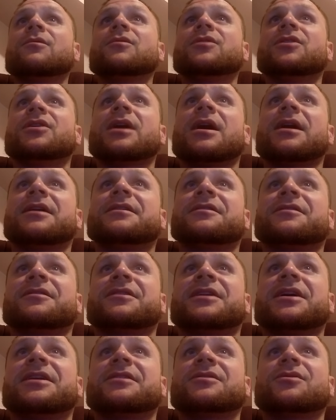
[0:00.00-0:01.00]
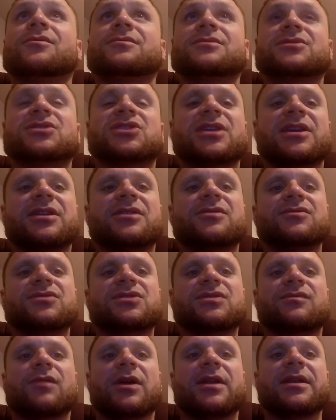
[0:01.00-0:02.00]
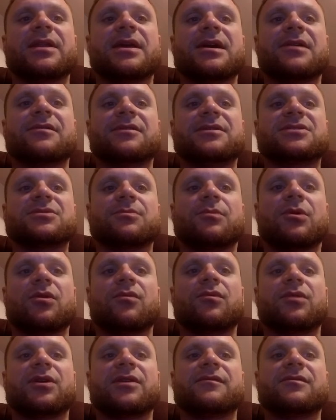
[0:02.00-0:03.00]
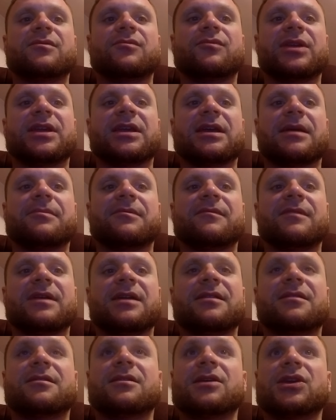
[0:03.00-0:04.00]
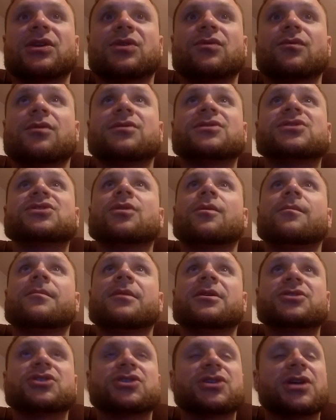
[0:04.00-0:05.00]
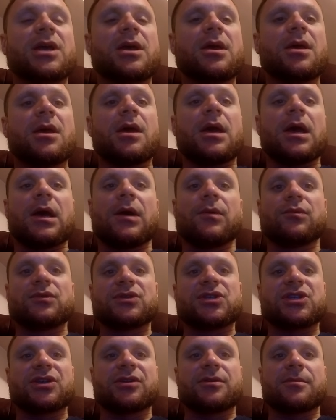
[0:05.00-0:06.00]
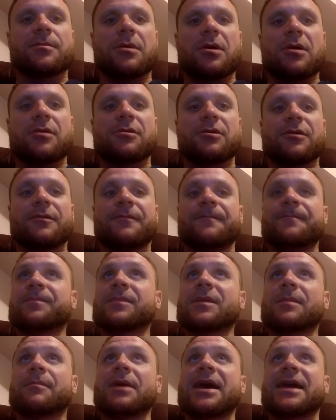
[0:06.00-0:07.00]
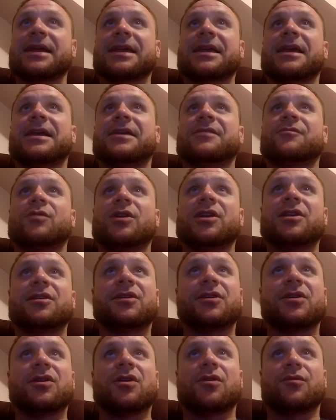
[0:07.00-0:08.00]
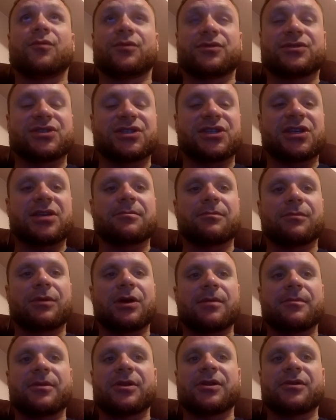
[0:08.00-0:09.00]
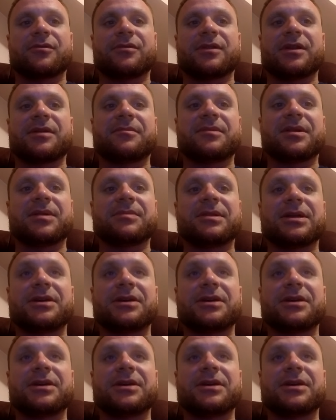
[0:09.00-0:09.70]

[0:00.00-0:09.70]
you got, again, Golden State Houston right now, and tomorrow we'll give you the recap of that. Thank you all so much, and we'll see you tomorrow. Back and ready to go. We'll just keep them coming here in the NBA